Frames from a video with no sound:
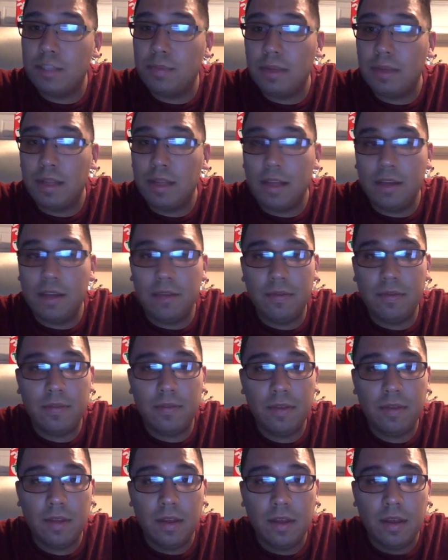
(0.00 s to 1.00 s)
belief,
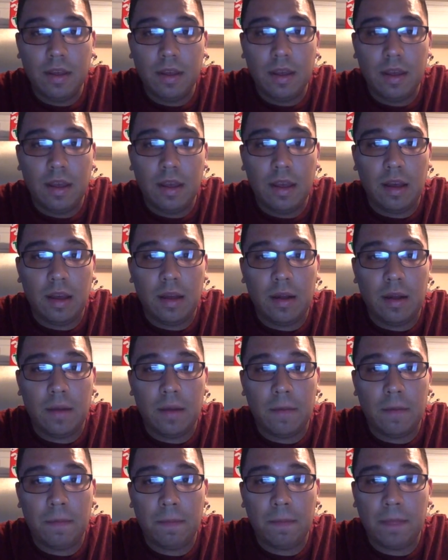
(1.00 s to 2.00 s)

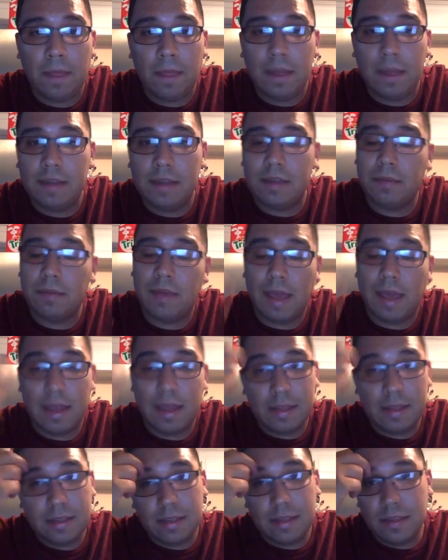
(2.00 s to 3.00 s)
and in some
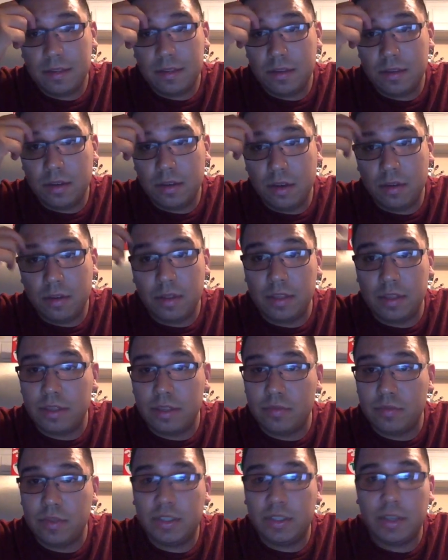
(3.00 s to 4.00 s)
cases, you know, they
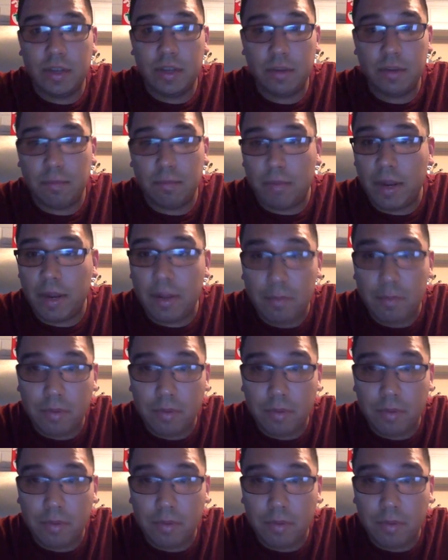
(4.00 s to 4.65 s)
just reach their breaking